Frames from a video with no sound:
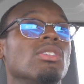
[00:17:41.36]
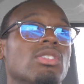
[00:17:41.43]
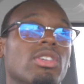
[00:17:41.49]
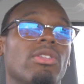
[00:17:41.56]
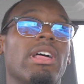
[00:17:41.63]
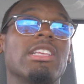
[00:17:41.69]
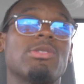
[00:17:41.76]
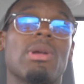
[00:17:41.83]

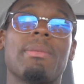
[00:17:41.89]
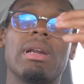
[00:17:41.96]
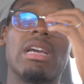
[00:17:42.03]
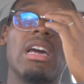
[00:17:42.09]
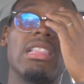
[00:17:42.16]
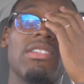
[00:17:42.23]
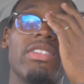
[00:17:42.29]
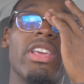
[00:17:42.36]
So that's where I'm
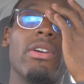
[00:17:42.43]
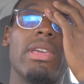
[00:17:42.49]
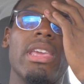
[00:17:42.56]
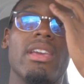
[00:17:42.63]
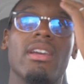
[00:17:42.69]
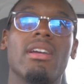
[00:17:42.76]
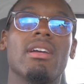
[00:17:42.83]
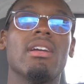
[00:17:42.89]
going to cut the video
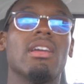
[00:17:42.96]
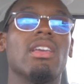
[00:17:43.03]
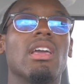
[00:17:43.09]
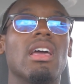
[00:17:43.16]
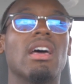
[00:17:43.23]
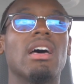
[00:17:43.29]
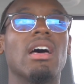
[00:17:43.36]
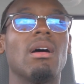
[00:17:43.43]
here.
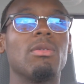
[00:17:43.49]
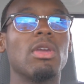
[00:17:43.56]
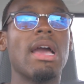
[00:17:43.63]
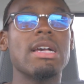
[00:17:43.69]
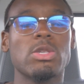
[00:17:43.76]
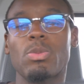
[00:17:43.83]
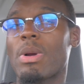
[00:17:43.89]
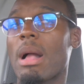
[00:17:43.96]
You
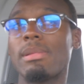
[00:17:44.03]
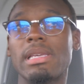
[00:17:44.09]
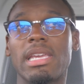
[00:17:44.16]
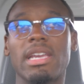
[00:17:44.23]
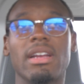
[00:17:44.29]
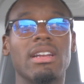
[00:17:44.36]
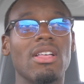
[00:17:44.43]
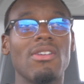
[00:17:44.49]
guys will probably
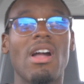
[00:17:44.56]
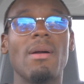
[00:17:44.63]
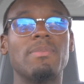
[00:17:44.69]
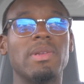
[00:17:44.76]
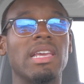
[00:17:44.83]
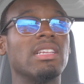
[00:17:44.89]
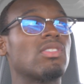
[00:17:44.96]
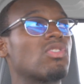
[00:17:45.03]
hear another
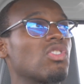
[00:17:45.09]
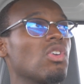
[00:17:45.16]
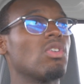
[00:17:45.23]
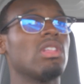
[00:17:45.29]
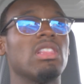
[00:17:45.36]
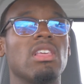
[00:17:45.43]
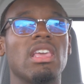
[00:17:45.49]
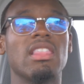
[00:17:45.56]
update
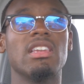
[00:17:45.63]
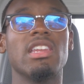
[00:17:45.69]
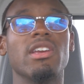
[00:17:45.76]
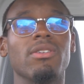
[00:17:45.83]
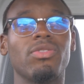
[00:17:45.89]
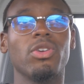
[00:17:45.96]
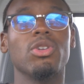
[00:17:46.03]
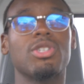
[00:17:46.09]
soon in the
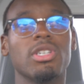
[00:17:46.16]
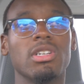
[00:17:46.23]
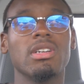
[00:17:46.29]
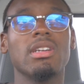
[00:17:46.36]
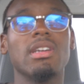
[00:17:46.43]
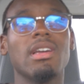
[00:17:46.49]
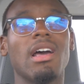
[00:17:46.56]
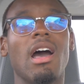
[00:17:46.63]
near
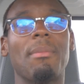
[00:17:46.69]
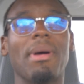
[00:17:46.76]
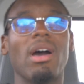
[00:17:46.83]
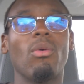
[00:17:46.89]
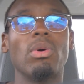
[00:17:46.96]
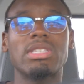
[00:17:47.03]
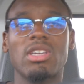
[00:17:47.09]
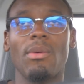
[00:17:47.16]
future
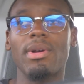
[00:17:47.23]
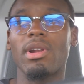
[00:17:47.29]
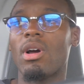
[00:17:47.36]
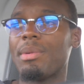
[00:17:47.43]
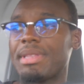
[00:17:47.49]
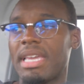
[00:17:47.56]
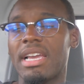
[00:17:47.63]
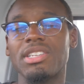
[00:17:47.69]
about what's going
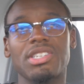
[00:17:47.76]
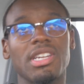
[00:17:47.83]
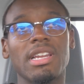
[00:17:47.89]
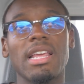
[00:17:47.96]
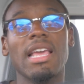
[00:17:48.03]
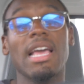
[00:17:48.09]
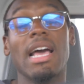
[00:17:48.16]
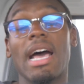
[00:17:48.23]
on with the engine.
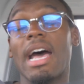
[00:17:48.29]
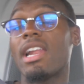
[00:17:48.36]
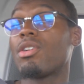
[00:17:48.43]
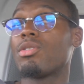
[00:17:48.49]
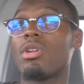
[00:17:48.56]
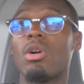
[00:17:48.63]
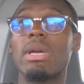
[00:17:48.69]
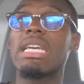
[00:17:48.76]
I
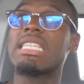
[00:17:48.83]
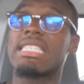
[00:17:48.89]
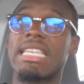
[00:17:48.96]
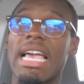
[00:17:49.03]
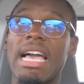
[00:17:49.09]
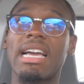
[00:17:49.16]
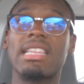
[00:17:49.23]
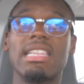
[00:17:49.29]
don't know
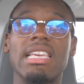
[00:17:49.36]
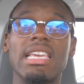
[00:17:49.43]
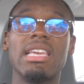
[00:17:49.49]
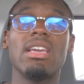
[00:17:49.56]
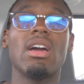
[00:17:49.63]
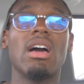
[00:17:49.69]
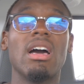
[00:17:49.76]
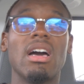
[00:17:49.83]
exactly
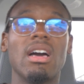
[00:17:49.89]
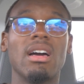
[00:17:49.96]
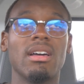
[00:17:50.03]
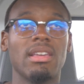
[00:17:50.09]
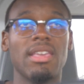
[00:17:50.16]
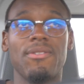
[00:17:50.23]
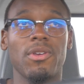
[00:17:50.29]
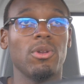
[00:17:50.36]

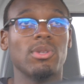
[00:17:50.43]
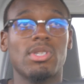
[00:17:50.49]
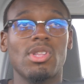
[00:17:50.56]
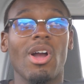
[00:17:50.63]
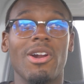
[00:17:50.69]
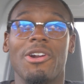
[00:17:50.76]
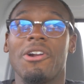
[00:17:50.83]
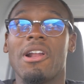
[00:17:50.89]
if it'll
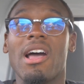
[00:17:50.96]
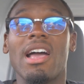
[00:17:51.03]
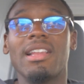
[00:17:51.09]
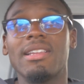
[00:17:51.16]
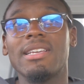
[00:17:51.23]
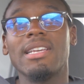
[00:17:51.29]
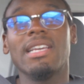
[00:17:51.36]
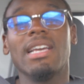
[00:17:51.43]
start or
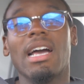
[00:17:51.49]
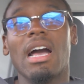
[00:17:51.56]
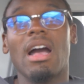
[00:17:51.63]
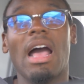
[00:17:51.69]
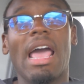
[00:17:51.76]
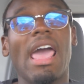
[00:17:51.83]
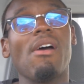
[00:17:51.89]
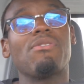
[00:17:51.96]
not.
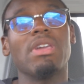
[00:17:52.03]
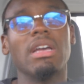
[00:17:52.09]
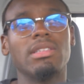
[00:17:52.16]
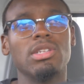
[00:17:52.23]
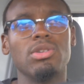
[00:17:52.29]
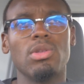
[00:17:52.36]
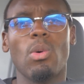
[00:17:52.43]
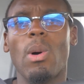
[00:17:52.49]
I have yet
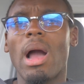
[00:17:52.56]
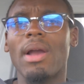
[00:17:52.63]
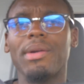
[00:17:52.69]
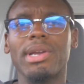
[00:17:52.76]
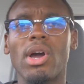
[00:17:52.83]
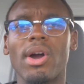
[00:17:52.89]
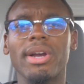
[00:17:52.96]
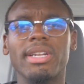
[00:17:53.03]
to do the
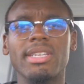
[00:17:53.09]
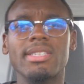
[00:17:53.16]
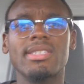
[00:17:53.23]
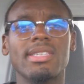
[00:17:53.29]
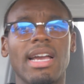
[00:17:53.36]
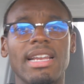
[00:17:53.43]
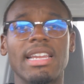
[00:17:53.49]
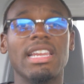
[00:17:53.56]
wiring
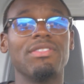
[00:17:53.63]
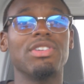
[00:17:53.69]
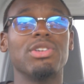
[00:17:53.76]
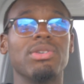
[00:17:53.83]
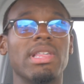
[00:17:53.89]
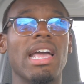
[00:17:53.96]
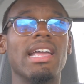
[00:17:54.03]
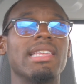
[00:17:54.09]
harness. I didn't even
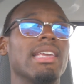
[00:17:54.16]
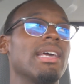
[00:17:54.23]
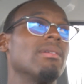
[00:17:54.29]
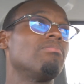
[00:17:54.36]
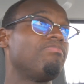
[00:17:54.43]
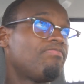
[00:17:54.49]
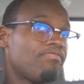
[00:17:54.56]
do that yet.